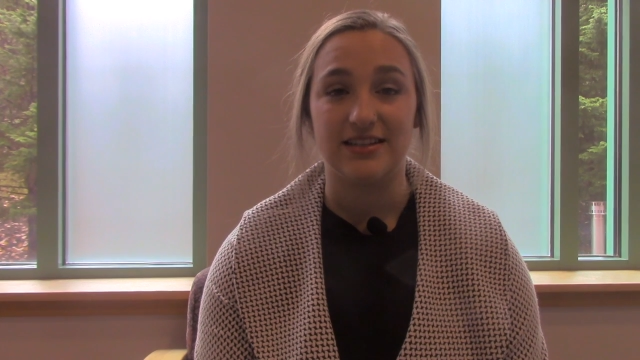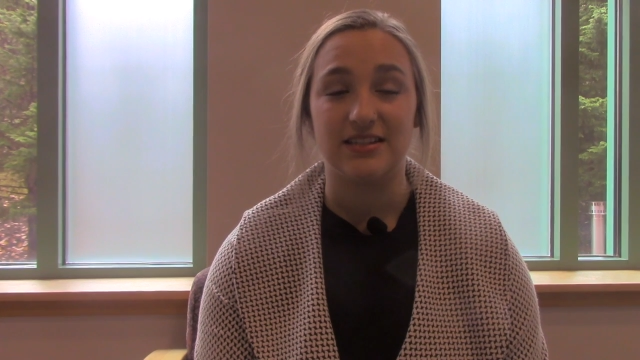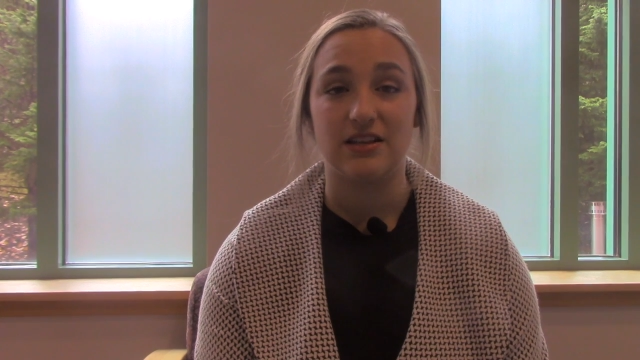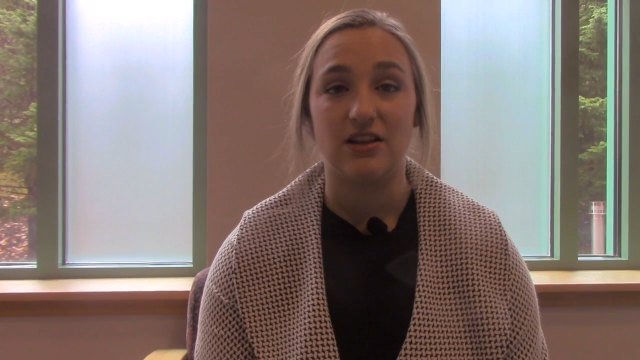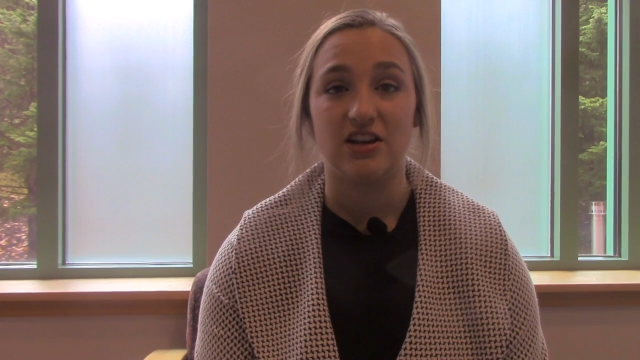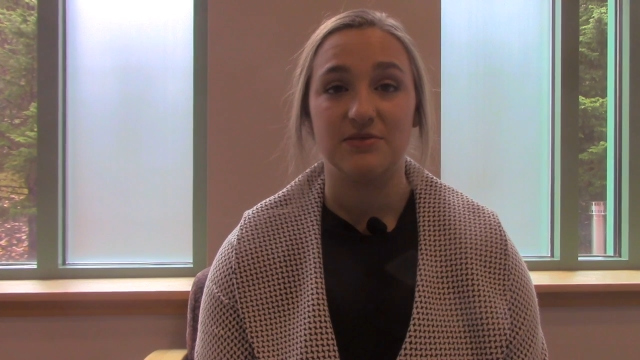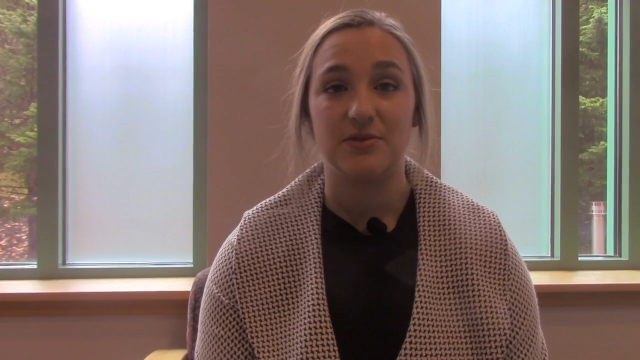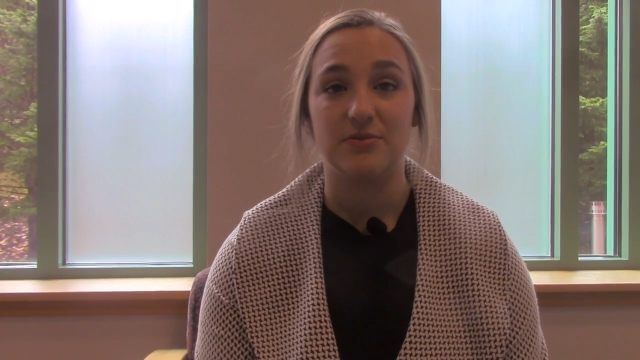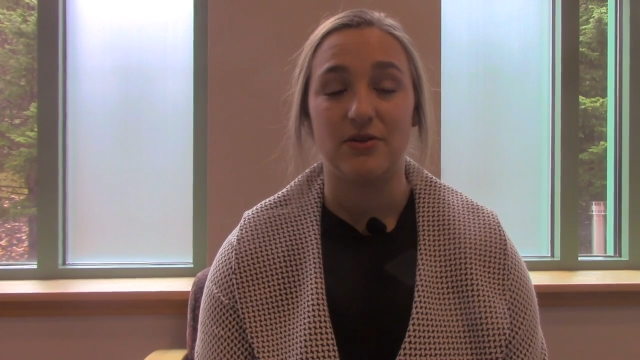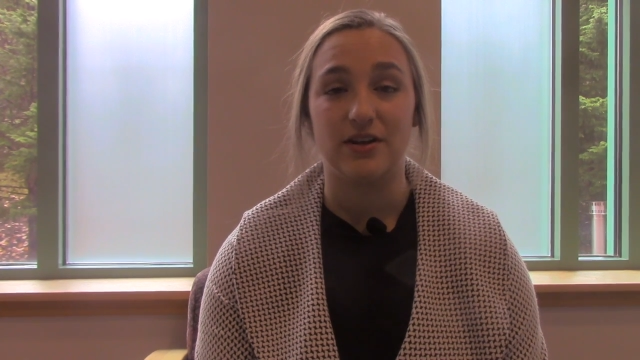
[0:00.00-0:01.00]
is a large
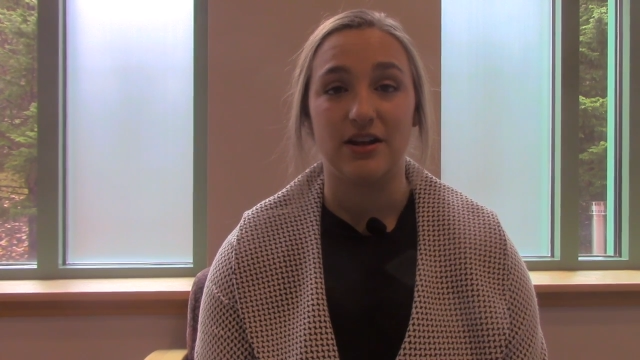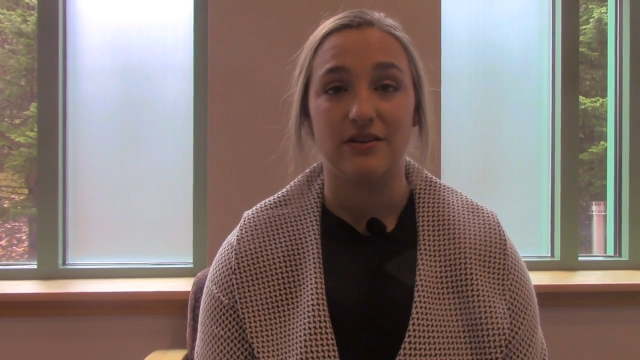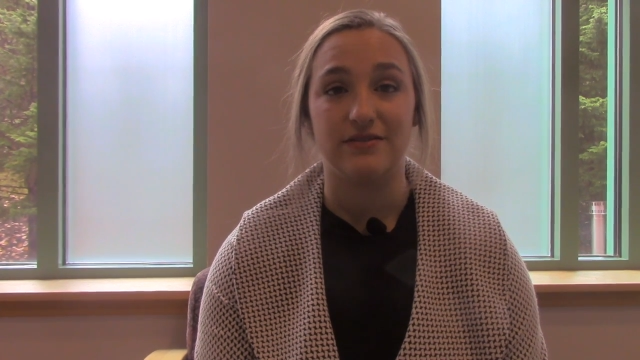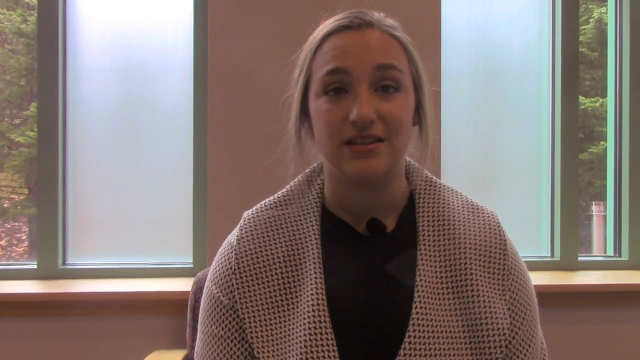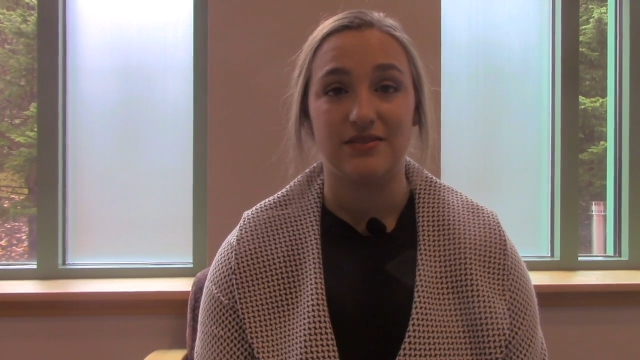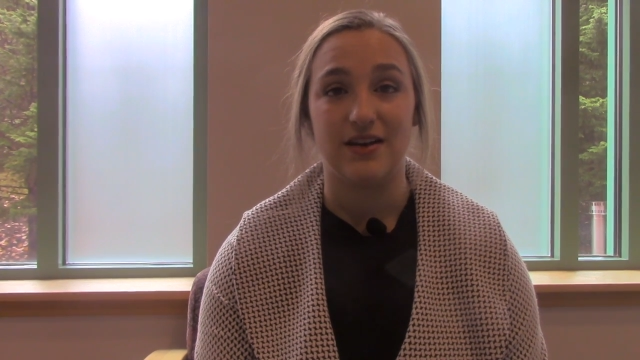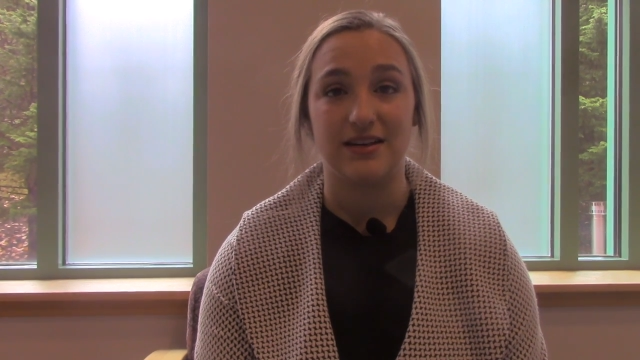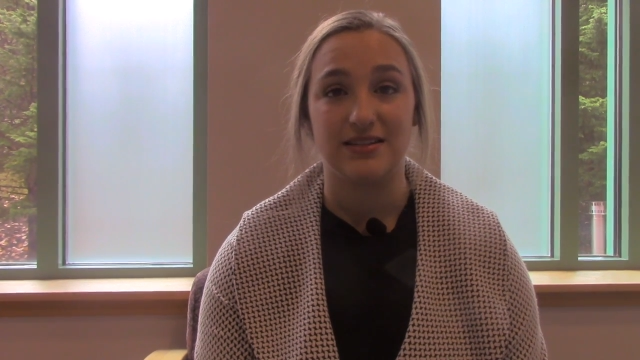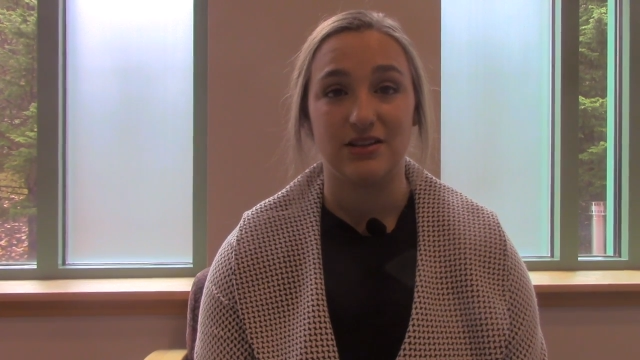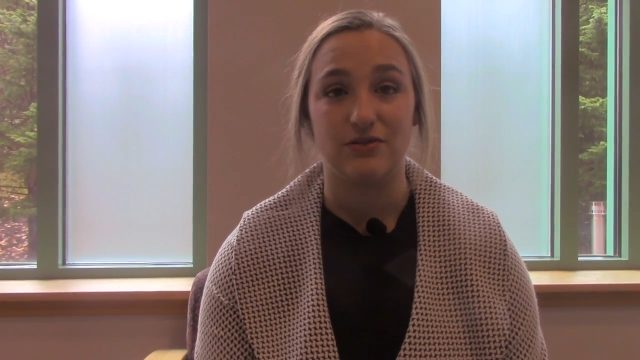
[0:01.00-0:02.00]
proponent of this
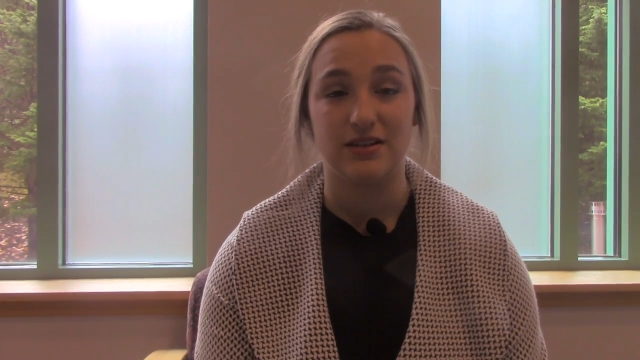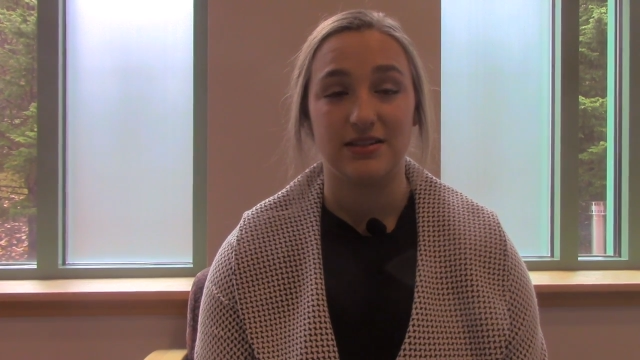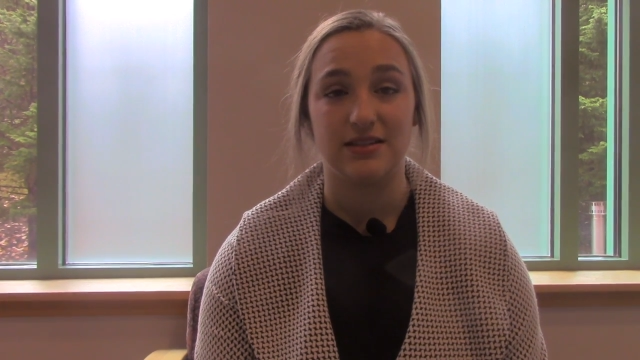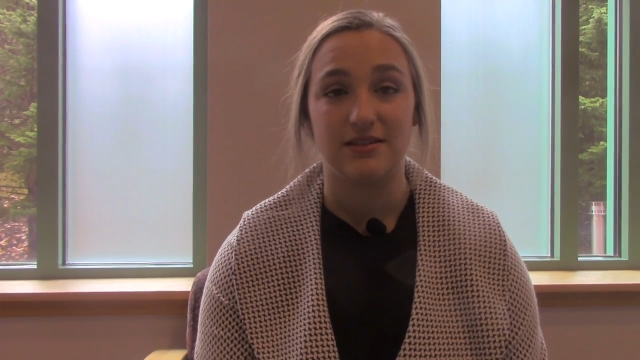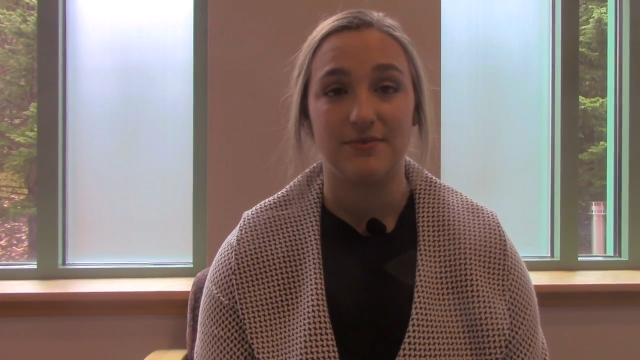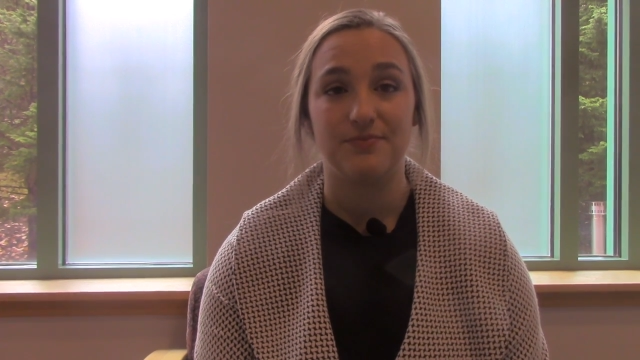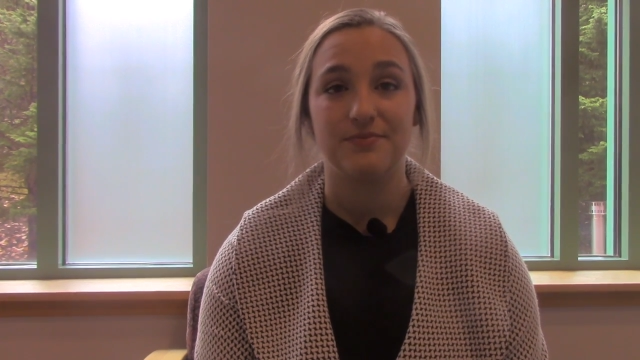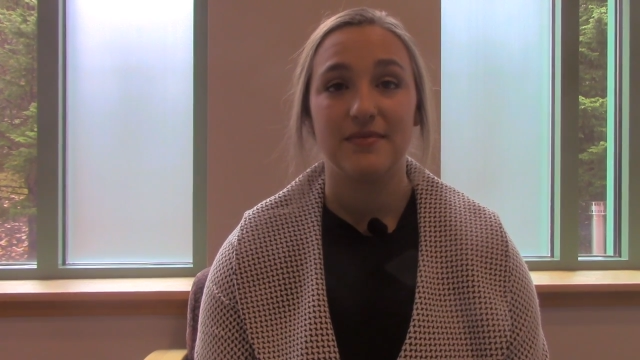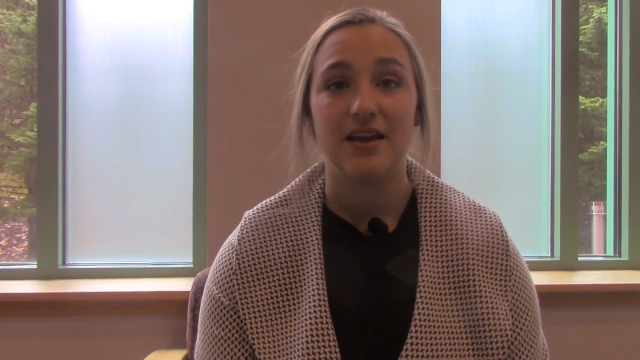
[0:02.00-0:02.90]
vaccine criticism.